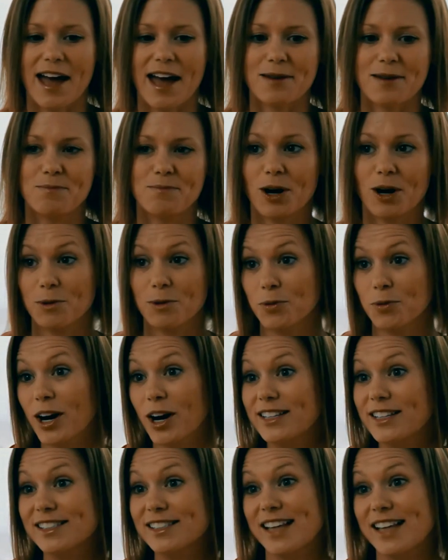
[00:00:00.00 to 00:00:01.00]
And Barbara
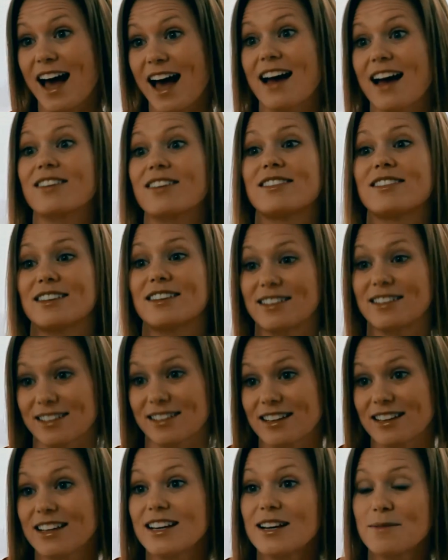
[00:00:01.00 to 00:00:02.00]
Prainsack,
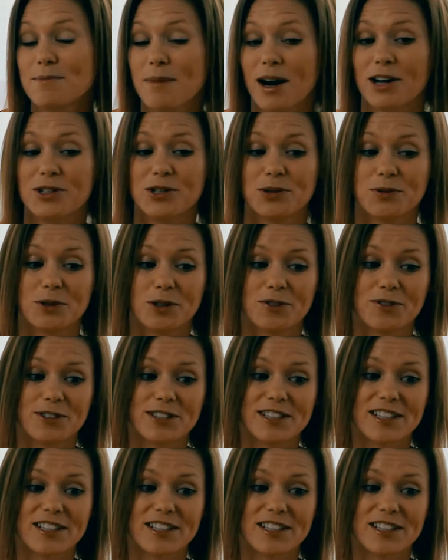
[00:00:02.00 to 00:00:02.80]
the module